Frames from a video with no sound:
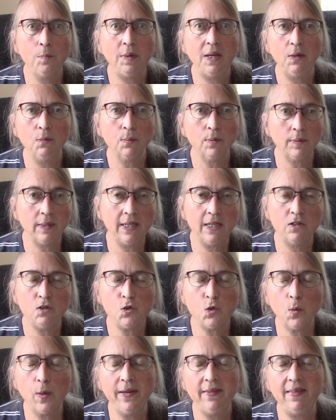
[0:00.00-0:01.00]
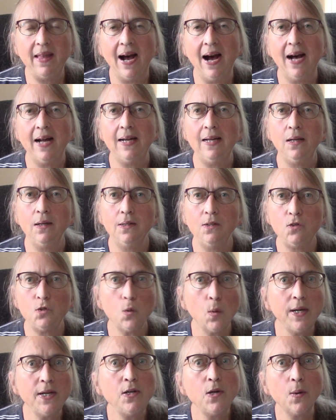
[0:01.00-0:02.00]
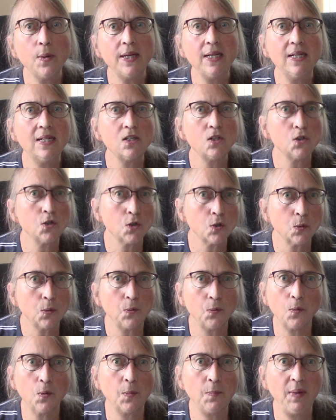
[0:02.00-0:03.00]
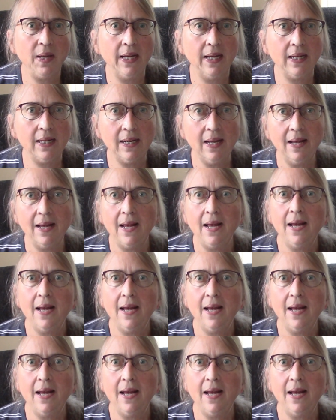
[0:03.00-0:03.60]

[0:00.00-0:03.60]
He really enjoyed that. He enjoyed knowing his children were being